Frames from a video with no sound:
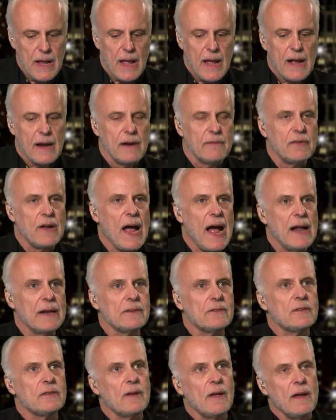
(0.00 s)
And I've got to
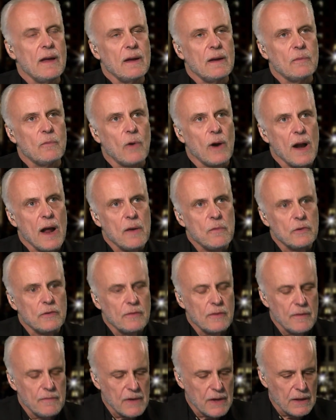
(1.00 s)
say, when I was
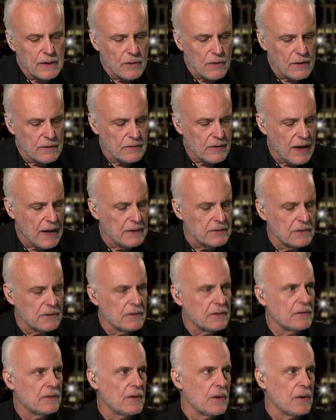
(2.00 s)
living in Los Angeles,